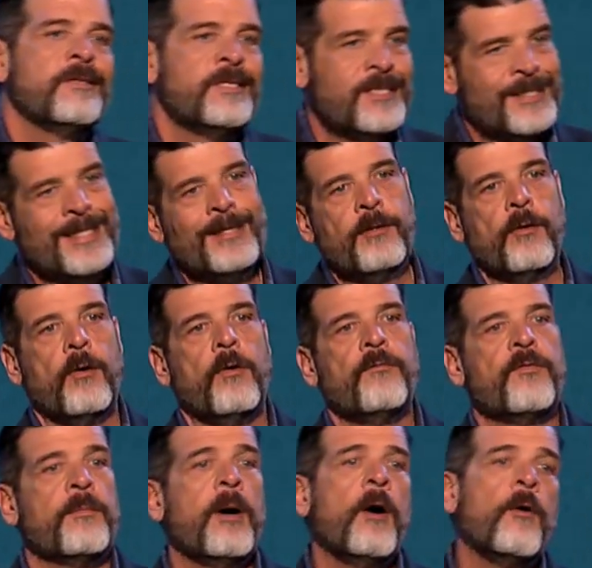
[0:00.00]
zeal,
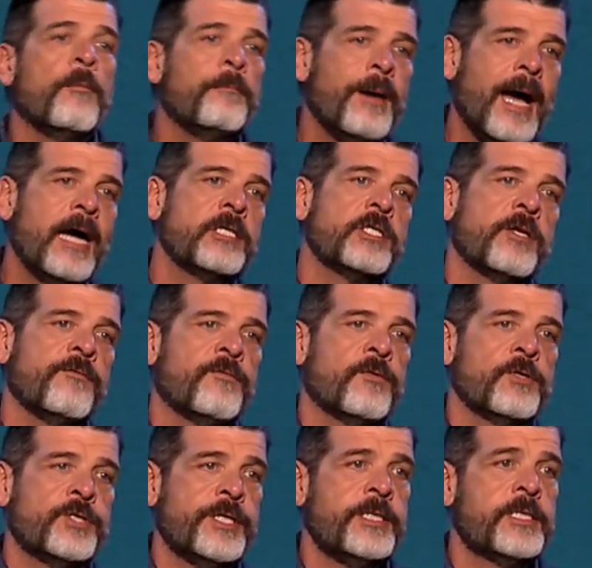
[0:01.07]
for my own passion
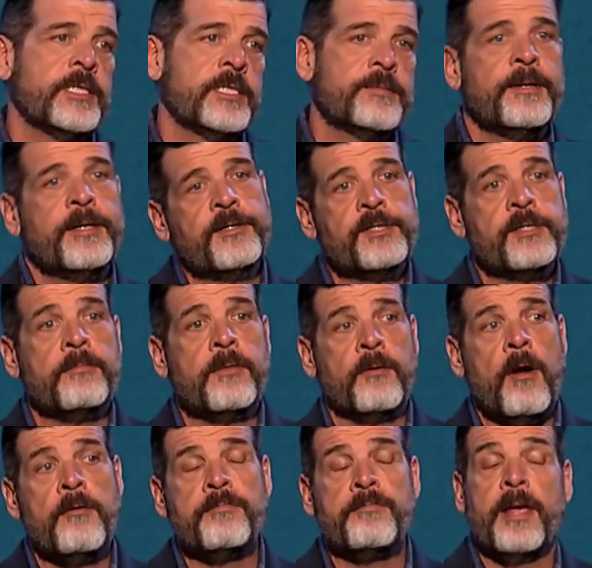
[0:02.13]
for Jesus. Man, there's something
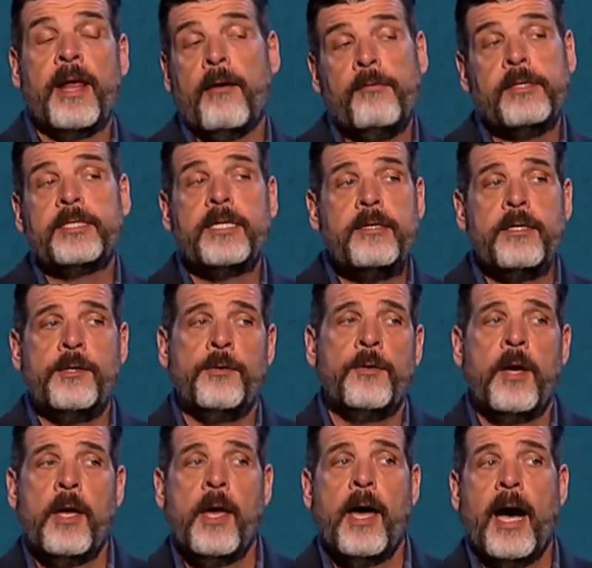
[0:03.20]
wrong with me. And I want to tell
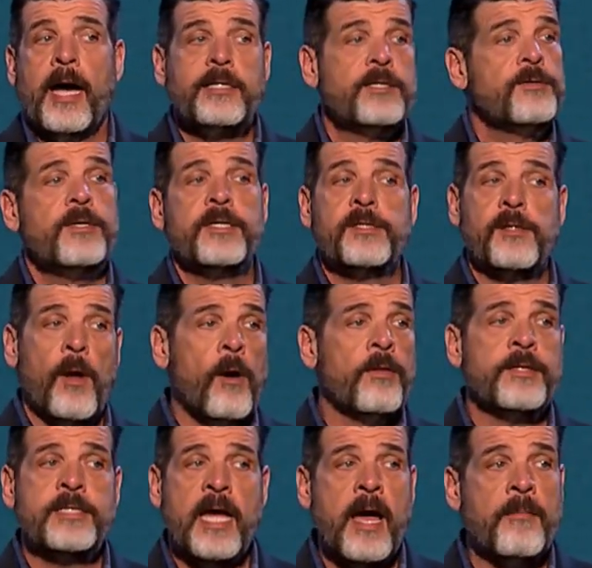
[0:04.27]
you, I do this
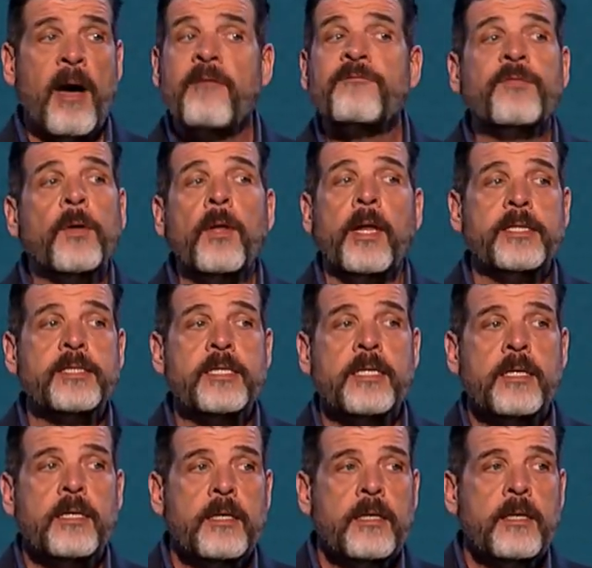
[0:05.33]
all the time. I feel it.
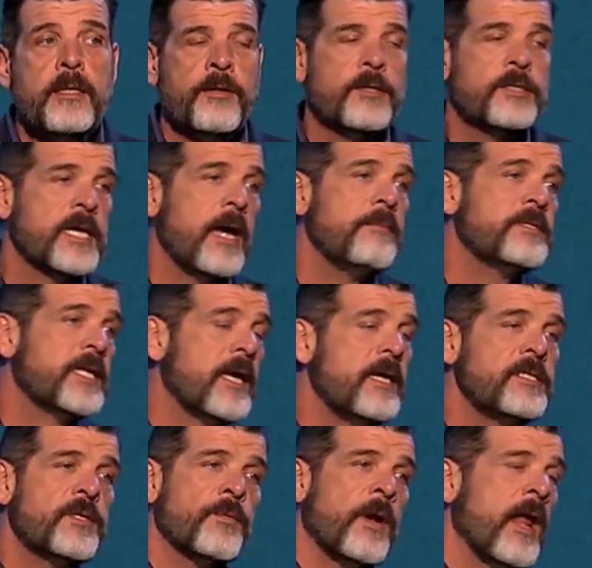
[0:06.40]
There are times,
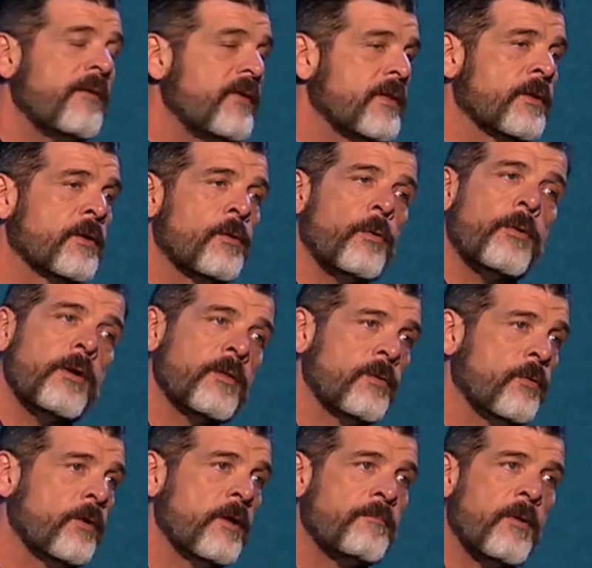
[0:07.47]
guys, when I've had the glory of the
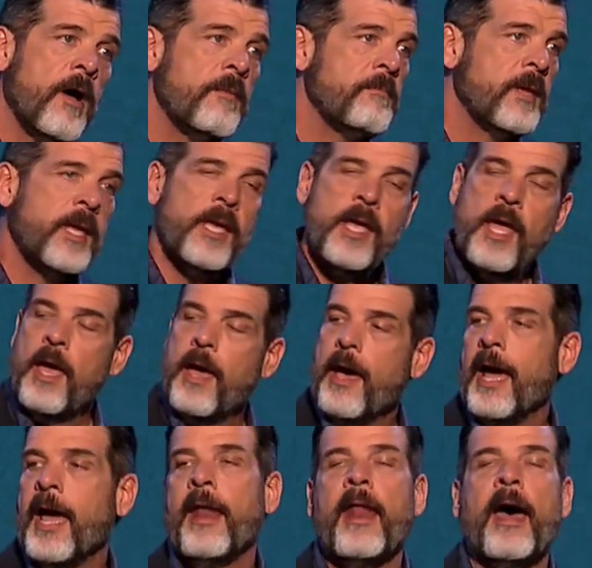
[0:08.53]
Lord upon me,
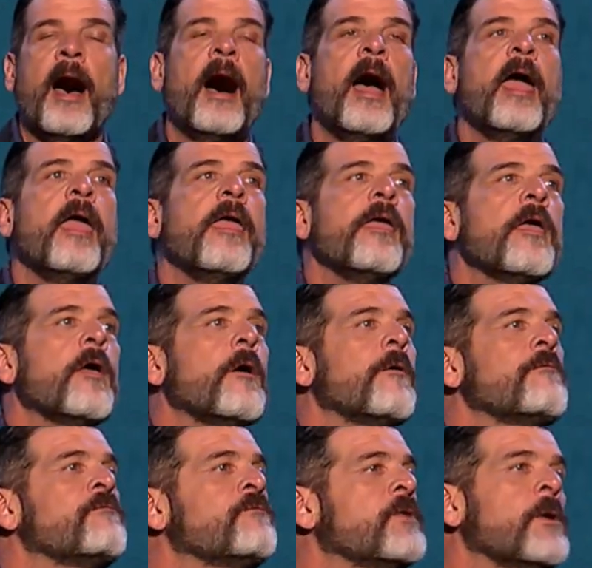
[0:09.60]
and I
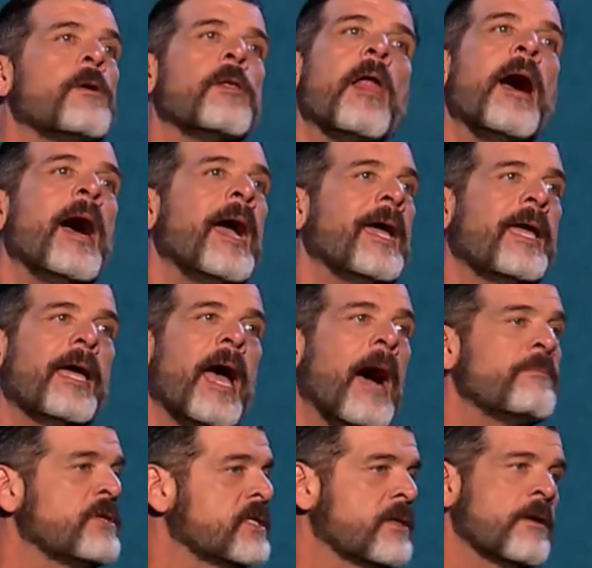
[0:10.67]
feel like
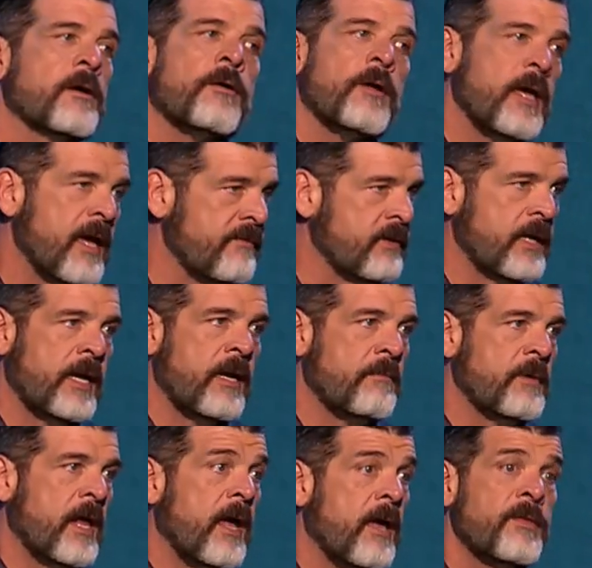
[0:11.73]
I'm just going to go to heaven any
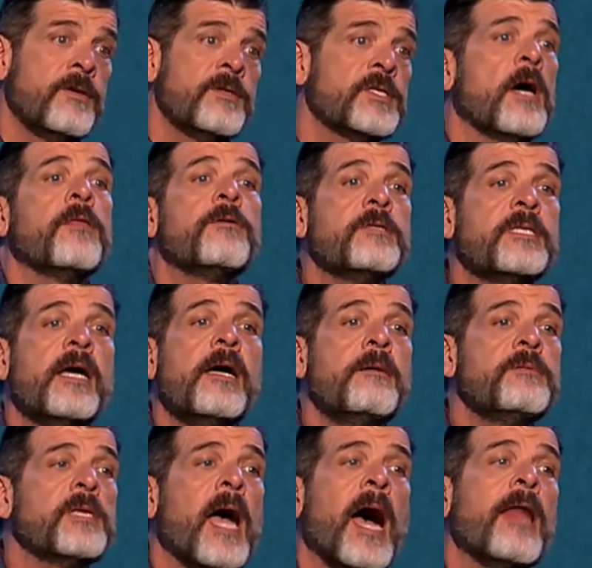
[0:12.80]
minute. And there's other
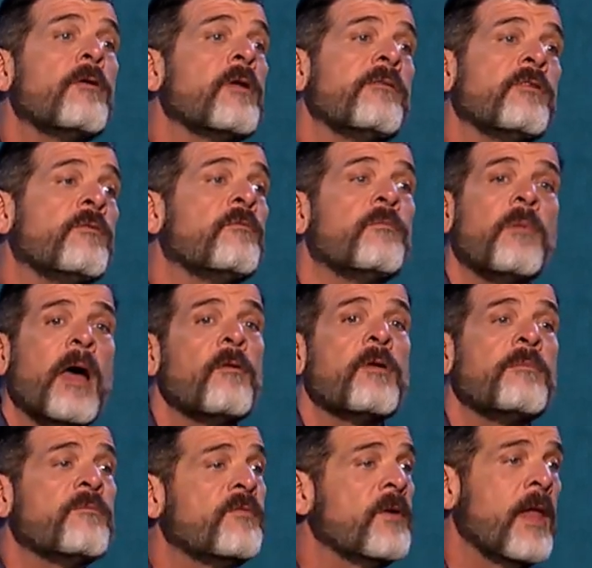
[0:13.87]
times I don't even
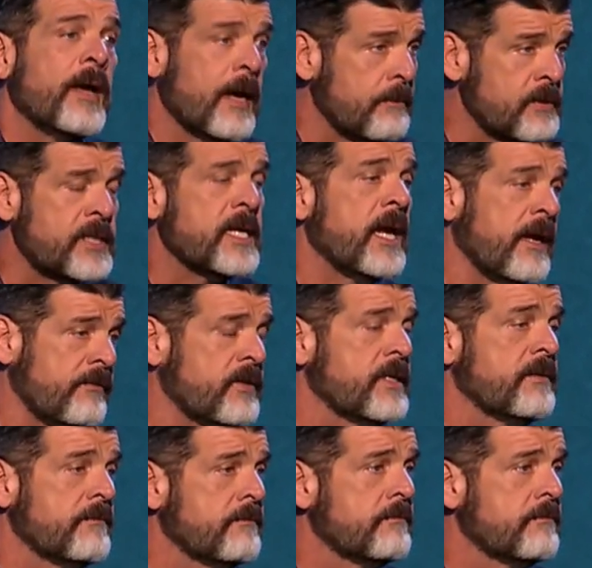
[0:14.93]
feel like I'm saved.